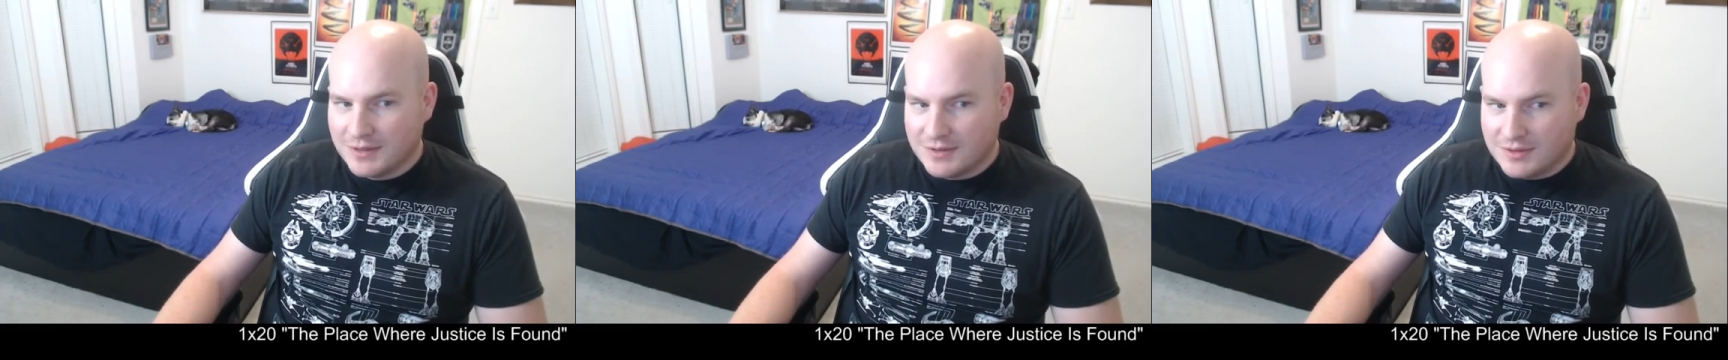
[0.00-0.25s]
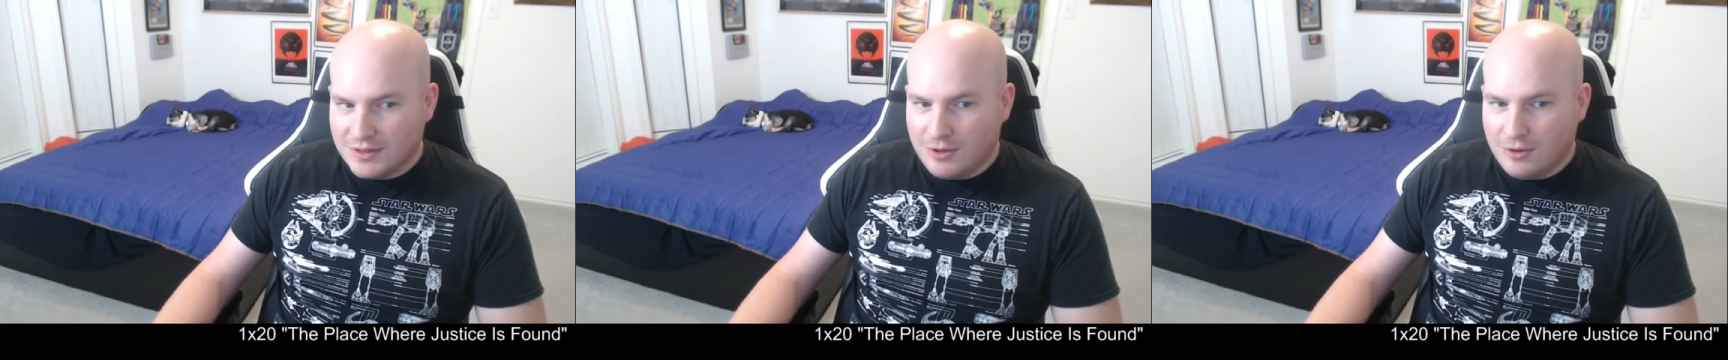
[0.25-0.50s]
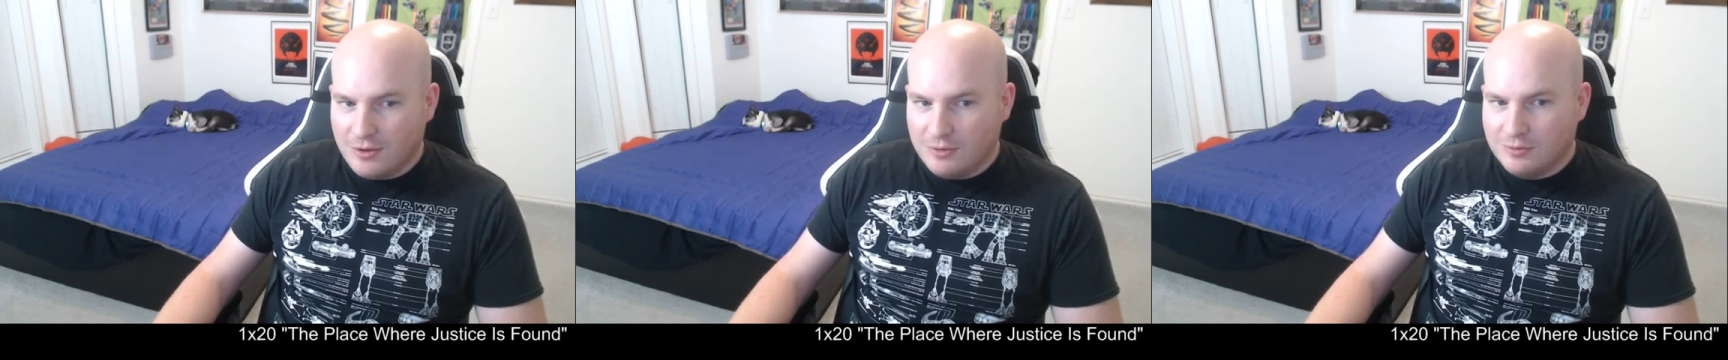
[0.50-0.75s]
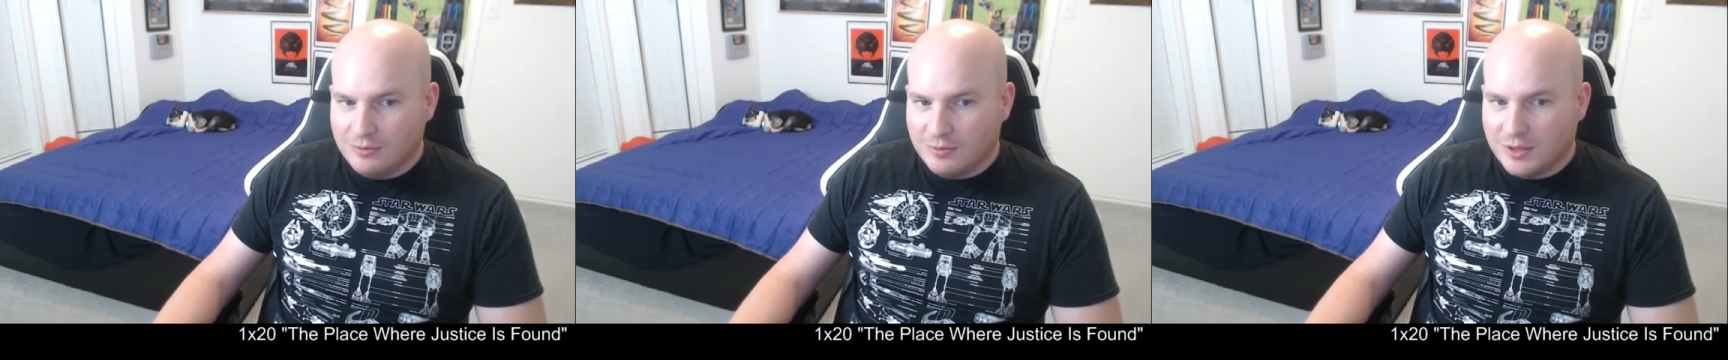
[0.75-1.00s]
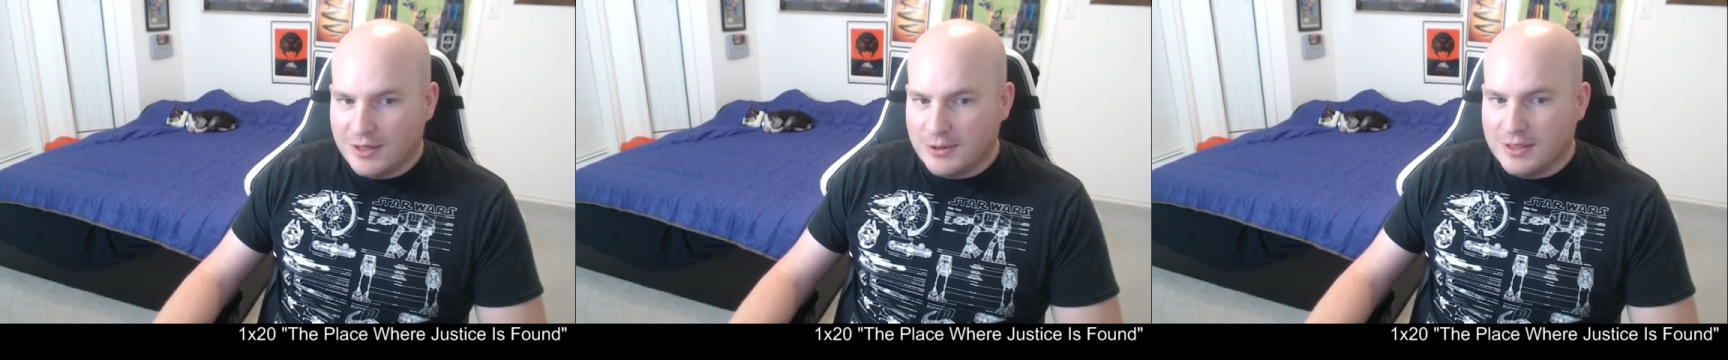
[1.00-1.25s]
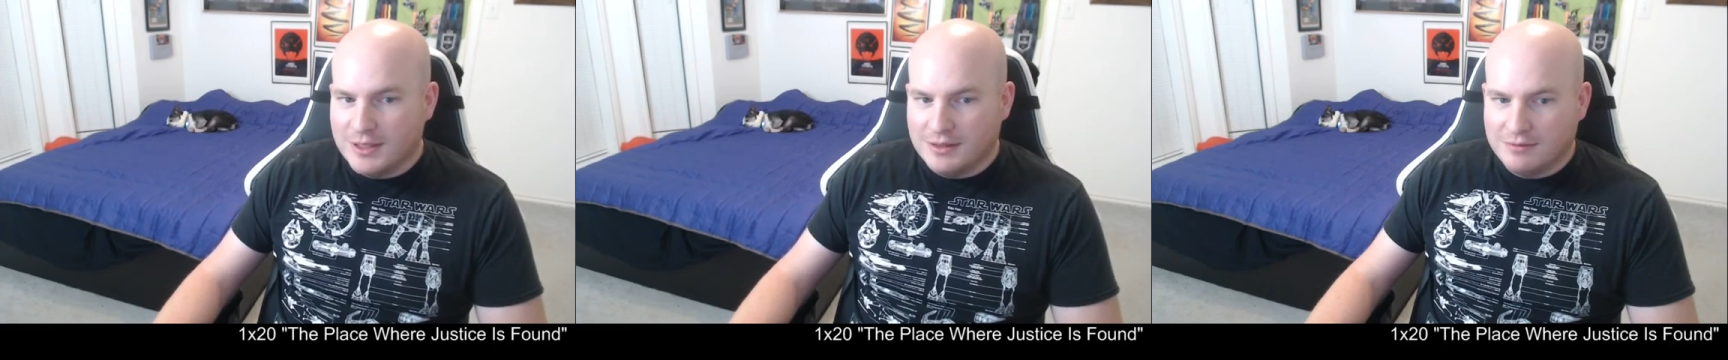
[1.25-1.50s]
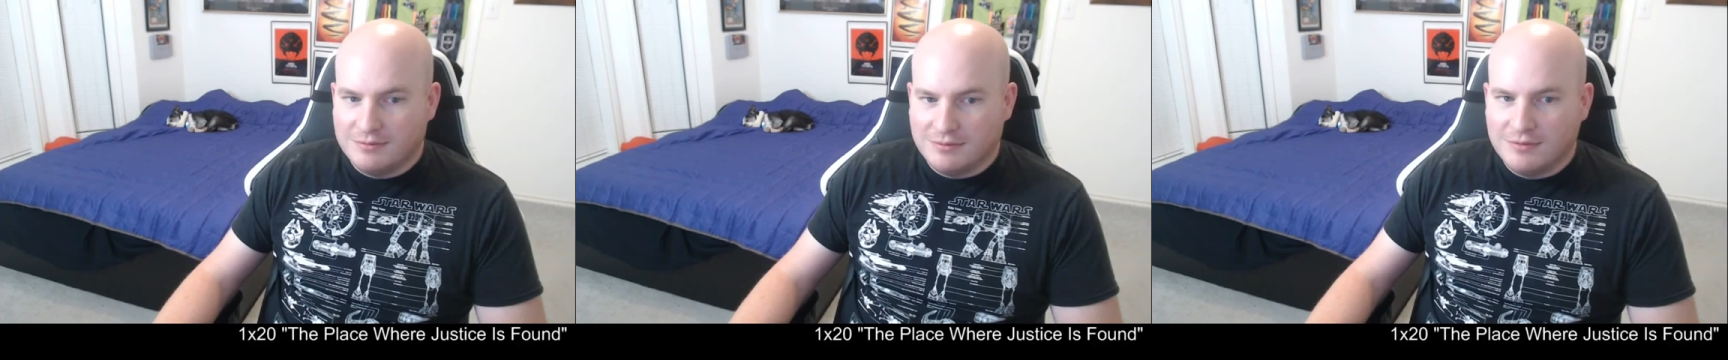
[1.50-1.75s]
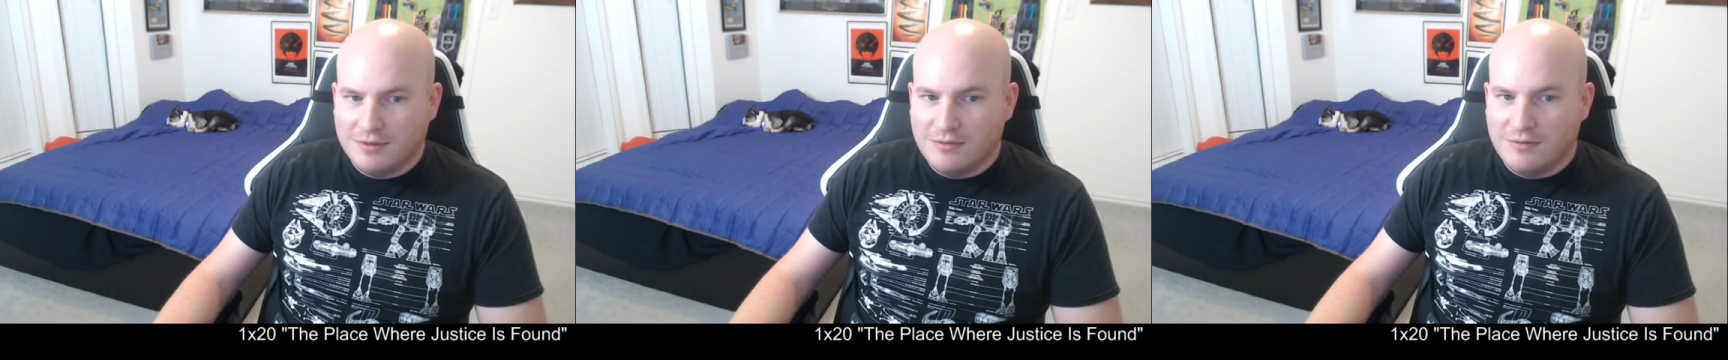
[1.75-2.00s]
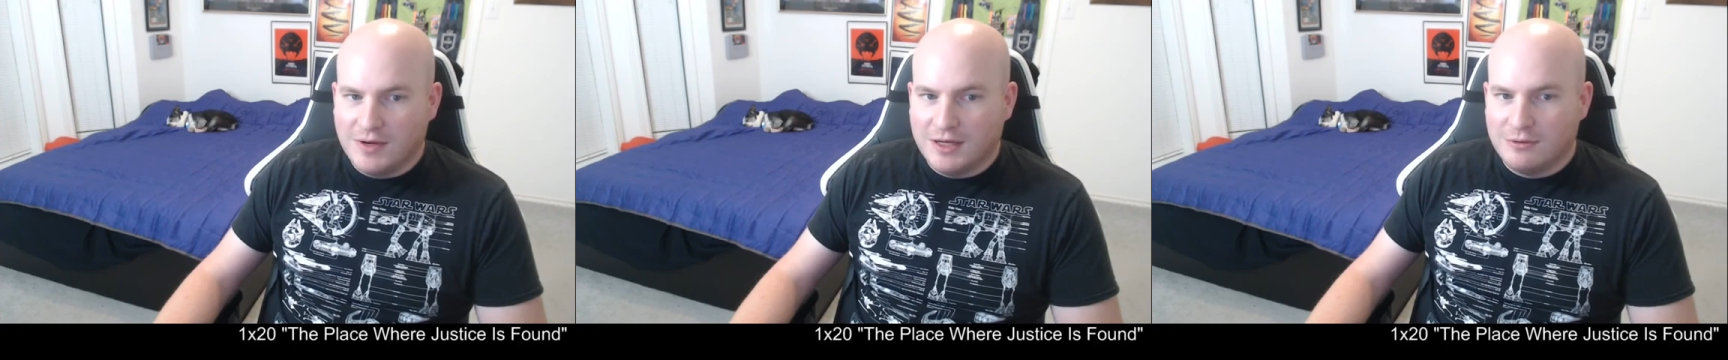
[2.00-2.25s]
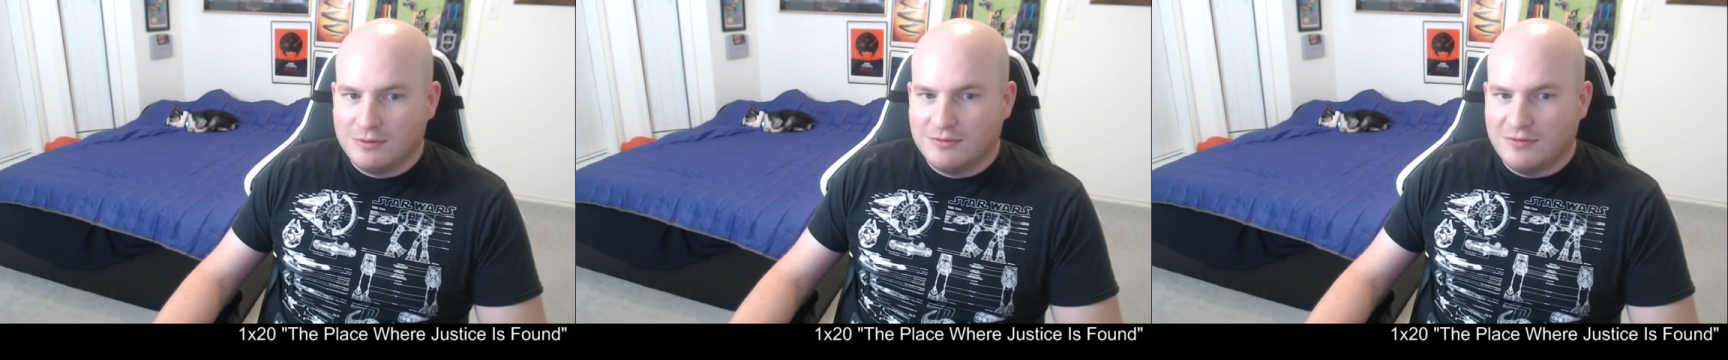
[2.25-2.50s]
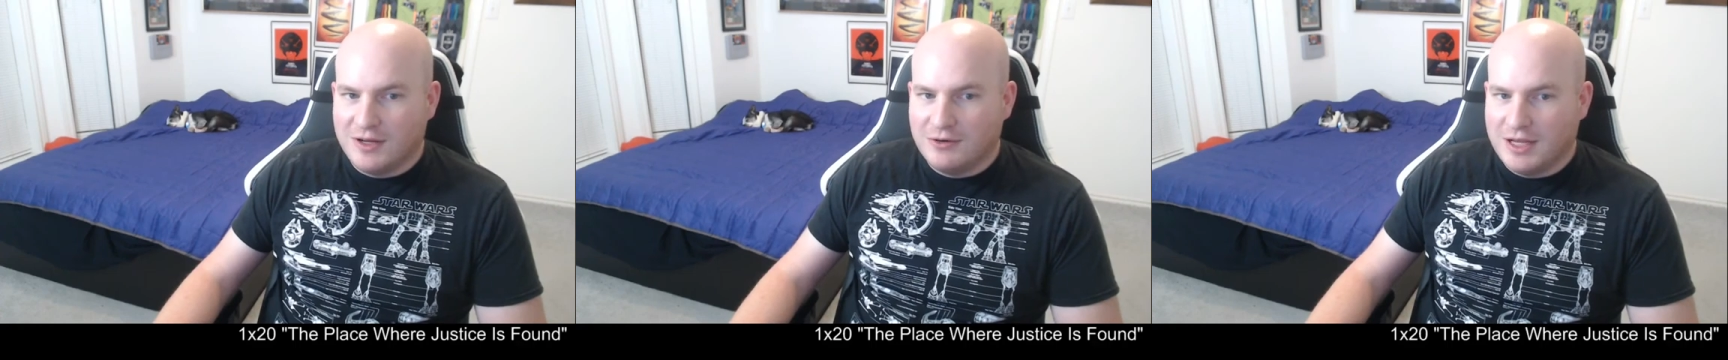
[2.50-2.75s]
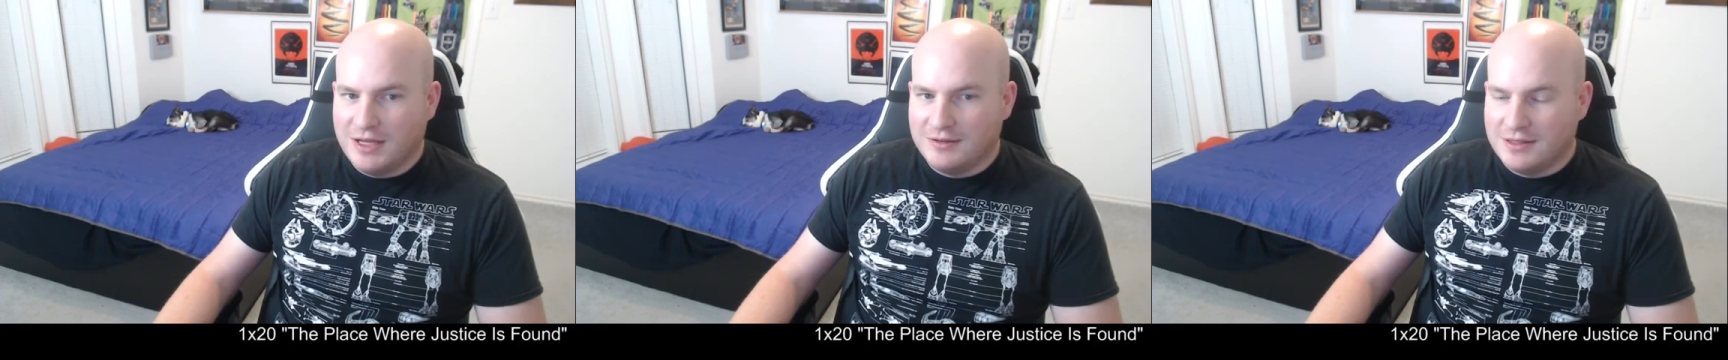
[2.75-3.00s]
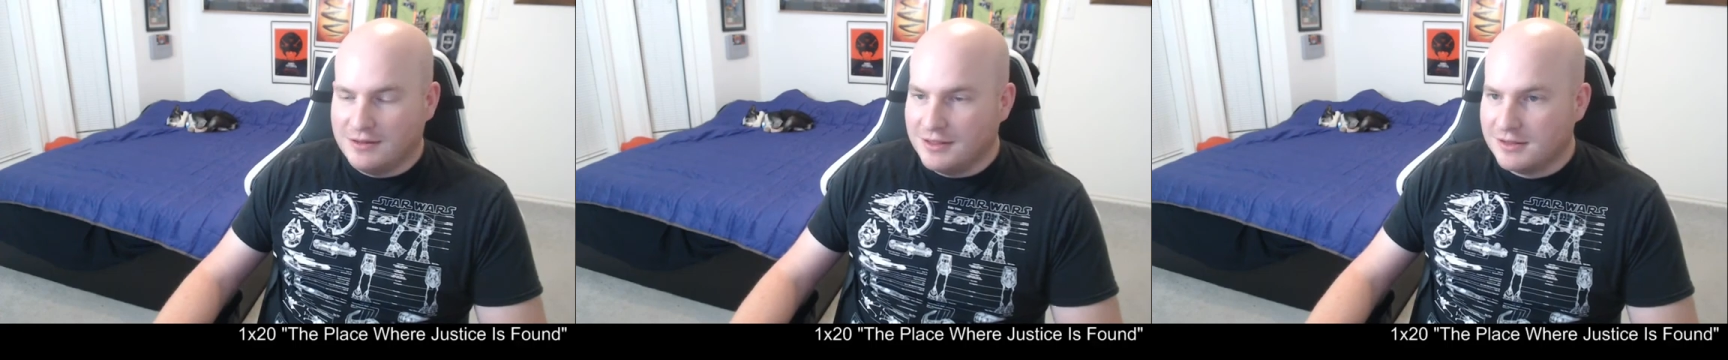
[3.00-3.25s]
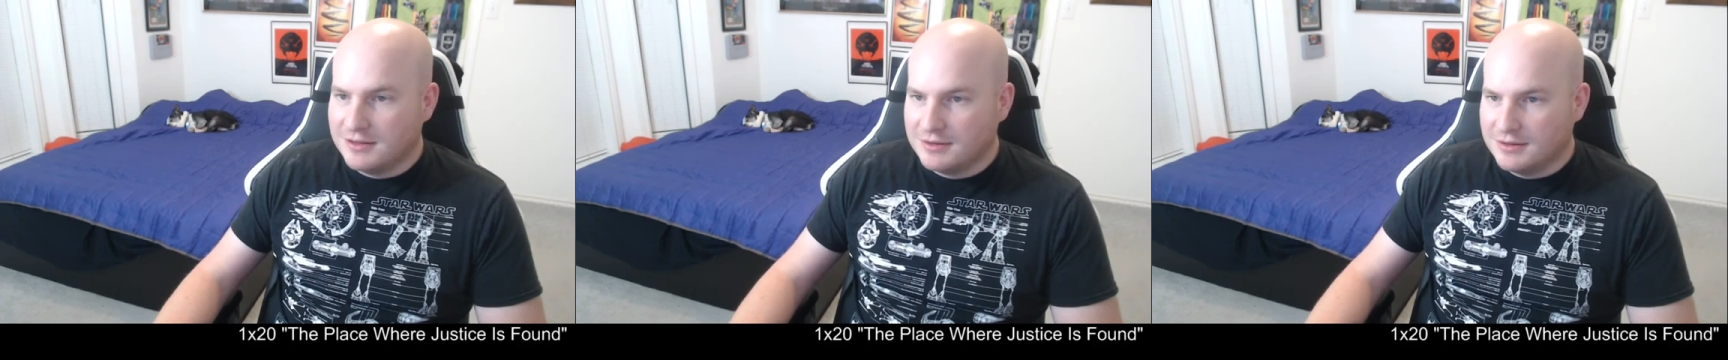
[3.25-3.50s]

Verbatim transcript: so we're entering the final final countdown here.